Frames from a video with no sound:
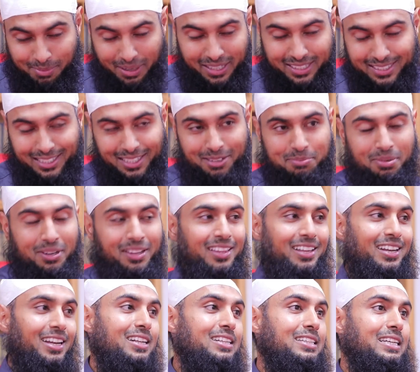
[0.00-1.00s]
my dear brother
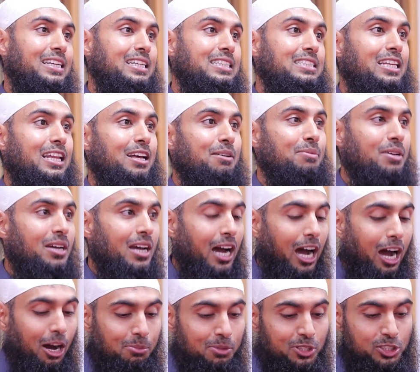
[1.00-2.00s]
and elder in Islam,
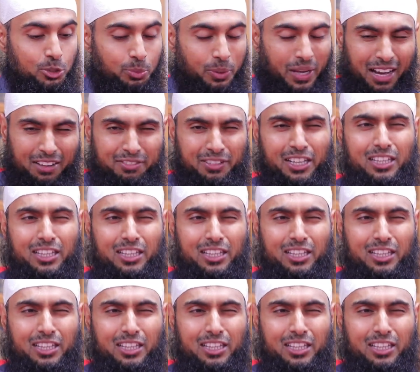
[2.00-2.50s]
how much we have.